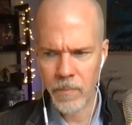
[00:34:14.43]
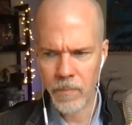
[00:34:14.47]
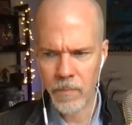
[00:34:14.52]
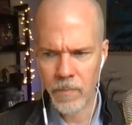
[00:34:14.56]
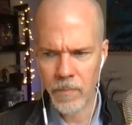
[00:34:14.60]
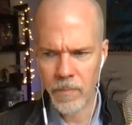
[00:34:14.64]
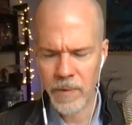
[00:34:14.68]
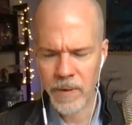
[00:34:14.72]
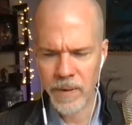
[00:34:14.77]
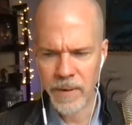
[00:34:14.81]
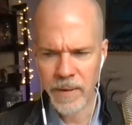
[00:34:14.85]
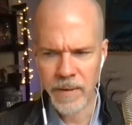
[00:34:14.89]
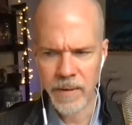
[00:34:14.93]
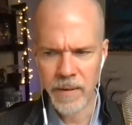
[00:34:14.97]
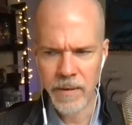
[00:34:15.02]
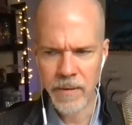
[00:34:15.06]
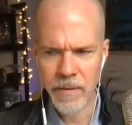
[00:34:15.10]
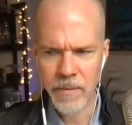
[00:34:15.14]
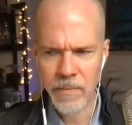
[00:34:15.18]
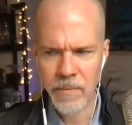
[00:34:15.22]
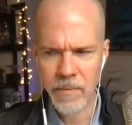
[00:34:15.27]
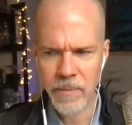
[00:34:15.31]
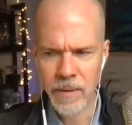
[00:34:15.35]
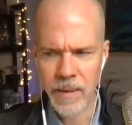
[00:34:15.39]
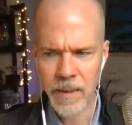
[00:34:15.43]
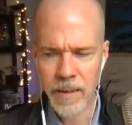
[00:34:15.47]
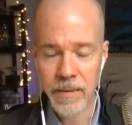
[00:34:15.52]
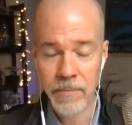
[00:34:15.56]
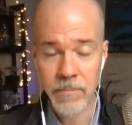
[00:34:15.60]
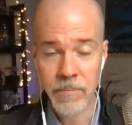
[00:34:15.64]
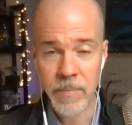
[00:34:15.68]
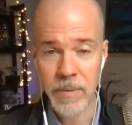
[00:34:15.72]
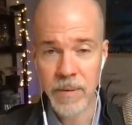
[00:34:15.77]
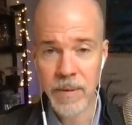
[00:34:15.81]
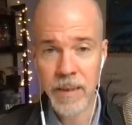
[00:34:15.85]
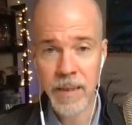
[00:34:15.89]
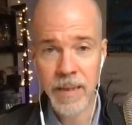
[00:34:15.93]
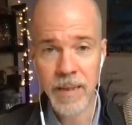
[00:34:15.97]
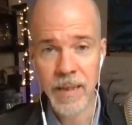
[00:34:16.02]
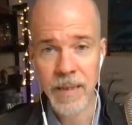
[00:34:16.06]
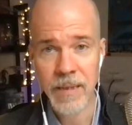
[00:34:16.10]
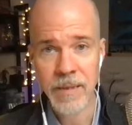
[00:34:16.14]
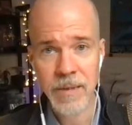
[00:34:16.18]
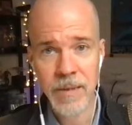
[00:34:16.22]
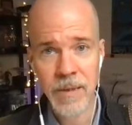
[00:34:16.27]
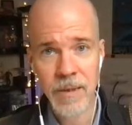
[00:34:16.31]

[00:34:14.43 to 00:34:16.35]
Yeah, I guess